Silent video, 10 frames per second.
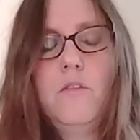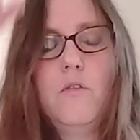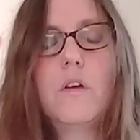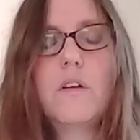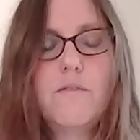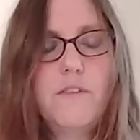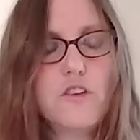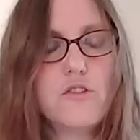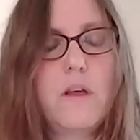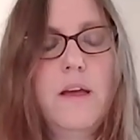So you can
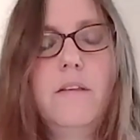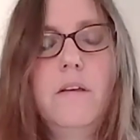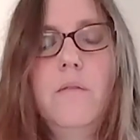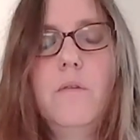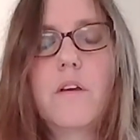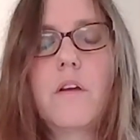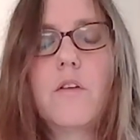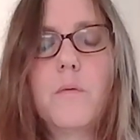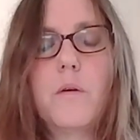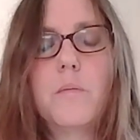visualize it with
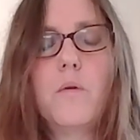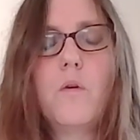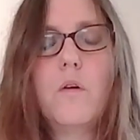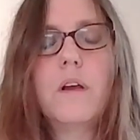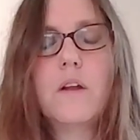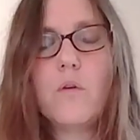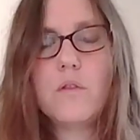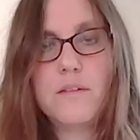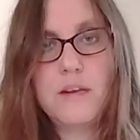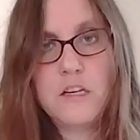color purple, or you can
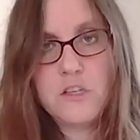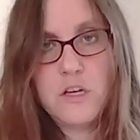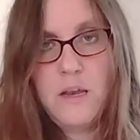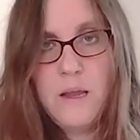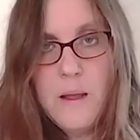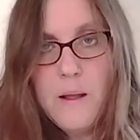hold intention